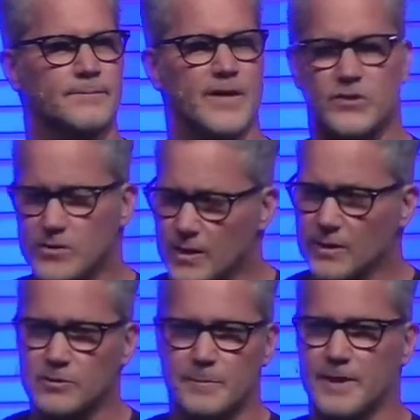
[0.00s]
They do
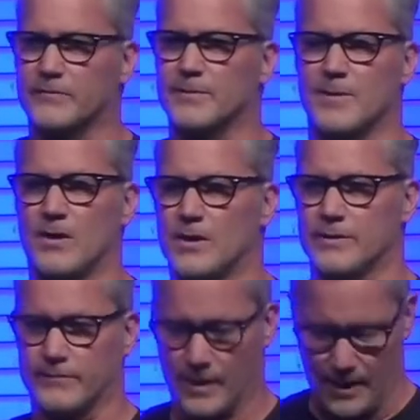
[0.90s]
not speak from the heart
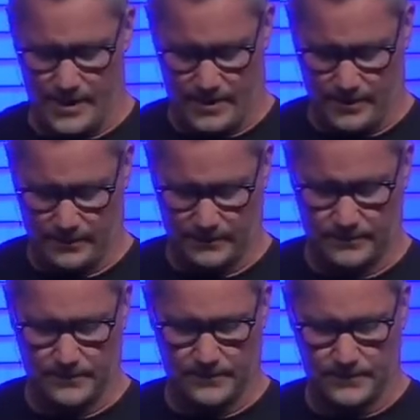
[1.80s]
of God.
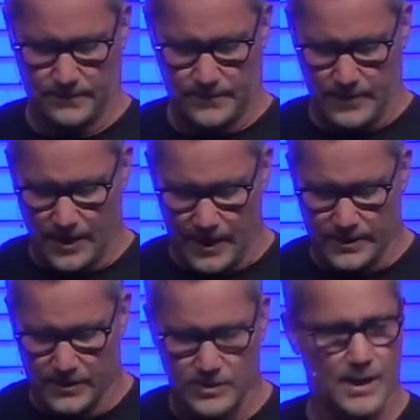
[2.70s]
God
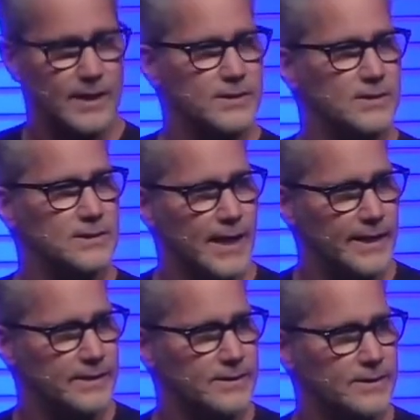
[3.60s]
does not
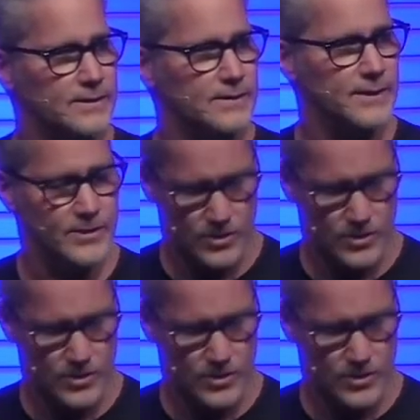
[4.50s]
delight in